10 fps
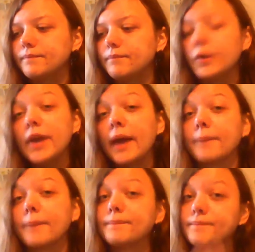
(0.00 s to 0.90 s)
But yeah.
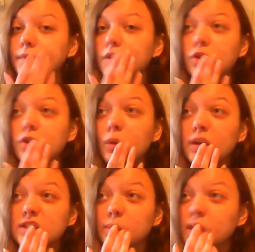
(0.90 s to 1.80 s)
So
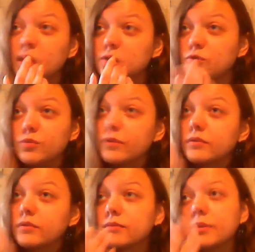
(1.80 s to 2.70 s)
nobody's the best
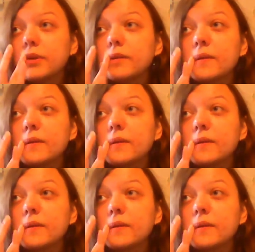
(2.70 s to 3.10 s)
YouTuber. I mean.